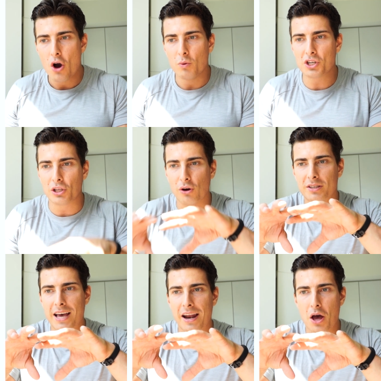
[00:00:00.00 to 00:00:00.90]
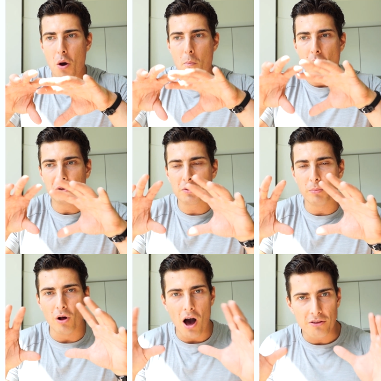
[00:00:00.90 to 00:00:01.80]
which looked at
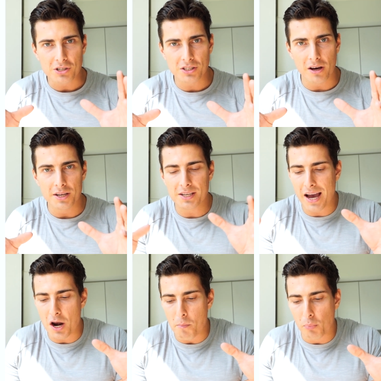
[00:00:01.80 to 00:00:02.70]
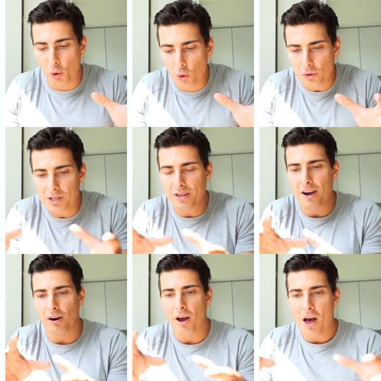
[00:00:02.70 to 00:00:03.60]
multiple other studies and kind of pools
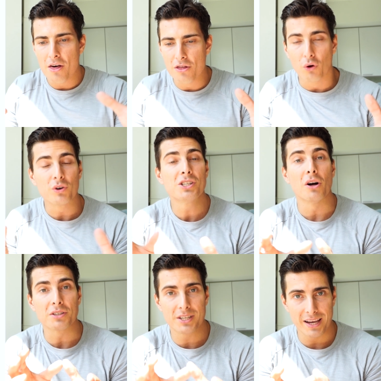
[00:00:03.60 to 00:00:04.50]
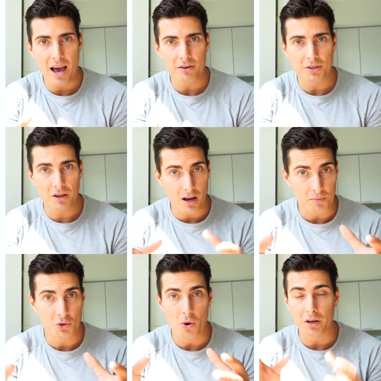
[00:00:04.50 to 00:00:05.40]
their, their results together to come to a